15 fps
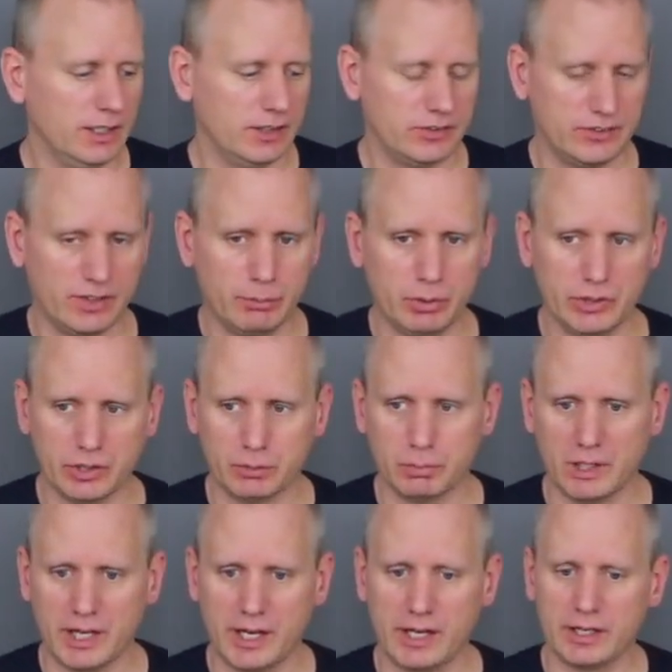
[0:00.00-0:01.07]
assemble your
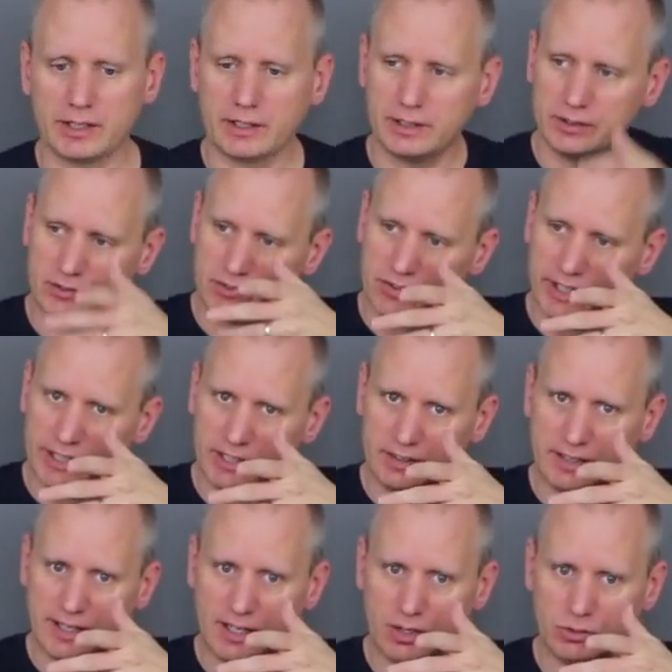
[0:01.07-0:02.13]
blank and sight
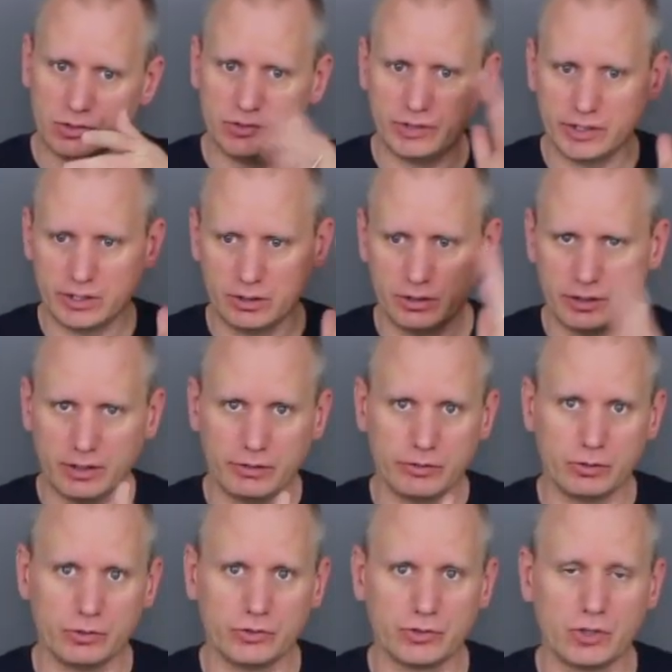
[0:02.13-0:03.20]
it down, just like you're looking
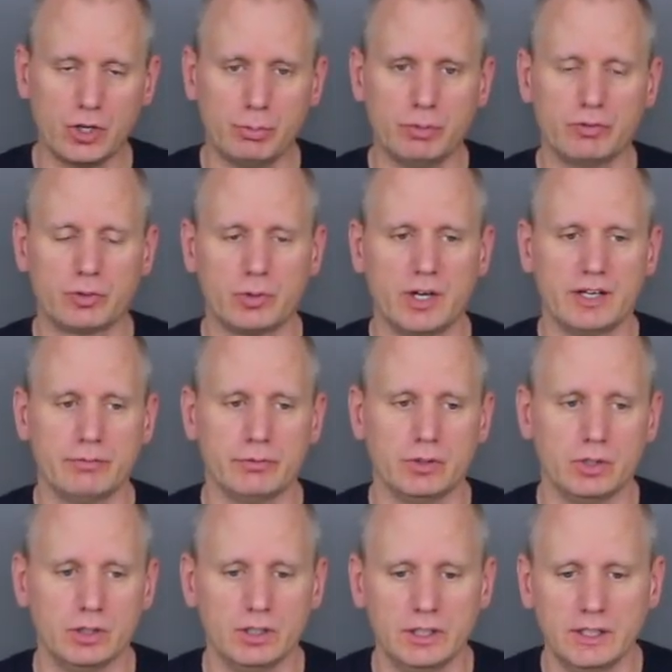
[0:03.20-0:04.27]
through a scope of a
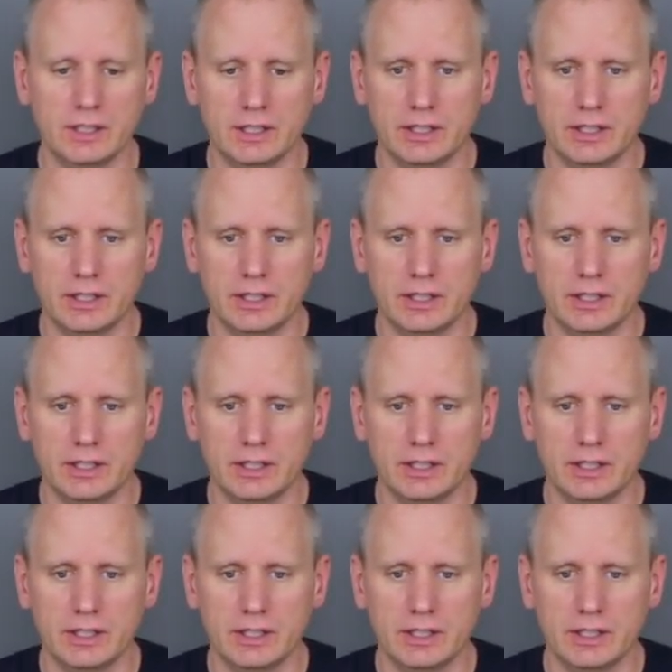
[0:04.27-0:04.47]
rifle,